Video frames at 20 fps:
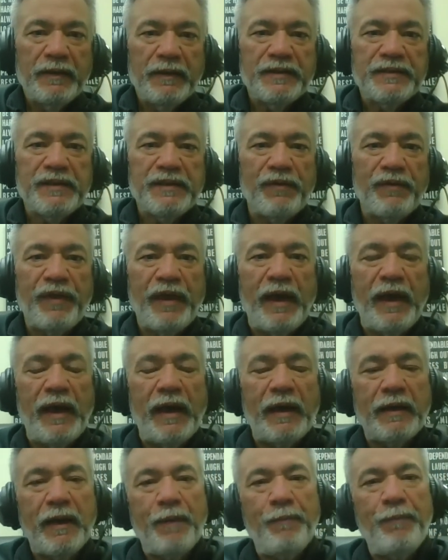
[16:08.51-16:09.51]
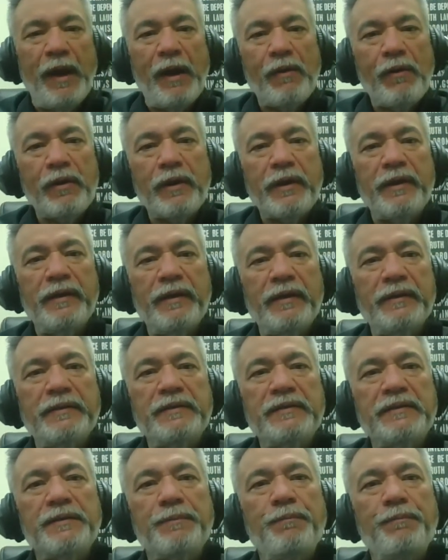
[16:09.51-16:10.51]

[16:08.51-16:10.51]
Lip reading: so that Americans